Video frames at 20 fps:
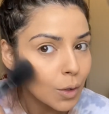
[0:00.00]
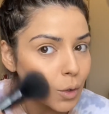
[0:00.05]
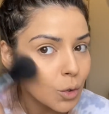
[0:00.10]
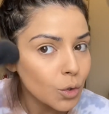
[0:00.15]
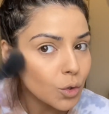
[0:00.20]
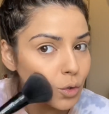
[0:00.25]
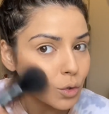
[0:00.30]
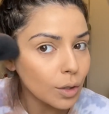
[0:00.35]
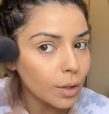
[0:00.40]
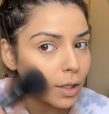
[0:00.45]

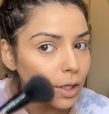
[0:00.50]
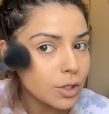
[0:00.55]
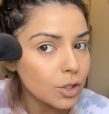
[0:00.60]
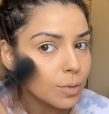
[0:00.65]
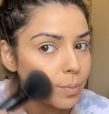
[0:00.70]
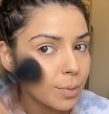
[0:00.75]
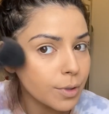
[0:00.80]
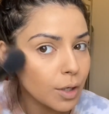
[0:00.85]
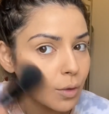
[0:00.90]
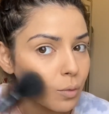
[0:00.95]
So I like to
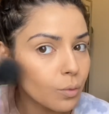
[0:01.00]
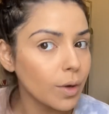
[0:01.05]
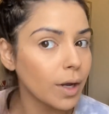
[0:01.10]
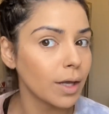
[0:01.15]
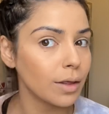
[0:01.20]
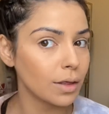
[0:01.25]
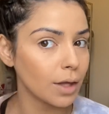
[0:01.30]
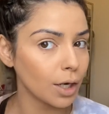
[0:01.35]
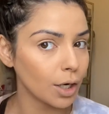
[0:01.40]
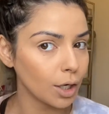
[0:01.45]
put it
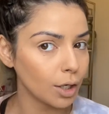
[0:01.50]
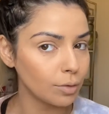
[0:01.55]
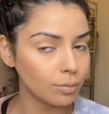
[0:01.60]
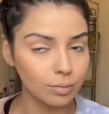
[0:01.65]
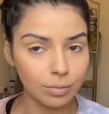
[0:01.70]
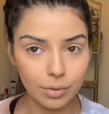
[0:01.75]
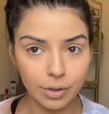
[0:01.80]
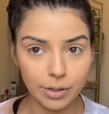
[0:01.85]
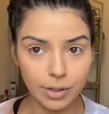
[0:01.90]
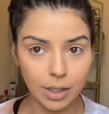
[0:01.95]
right there,
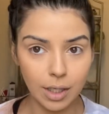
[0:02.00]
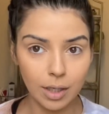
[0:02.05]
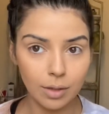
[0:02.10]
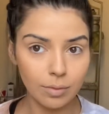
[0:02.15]
you see?